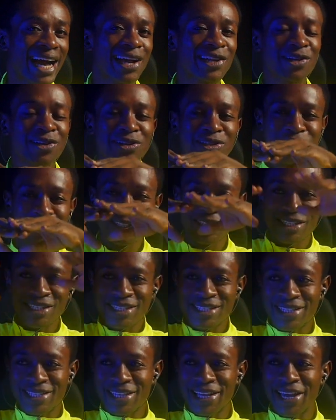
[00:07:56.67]
it cannot
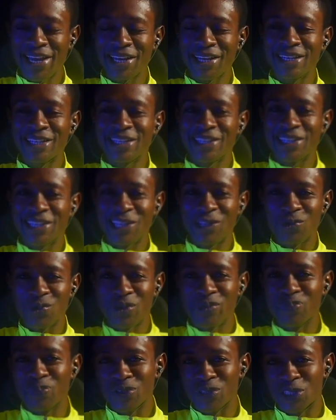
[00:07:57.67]
stay
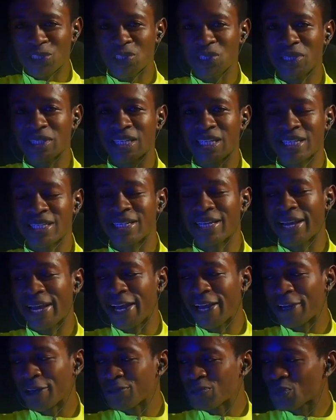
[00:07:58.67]
in one position in
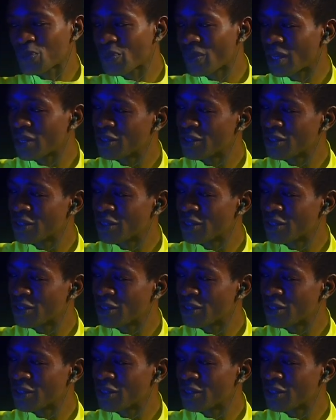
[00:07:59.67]
the air.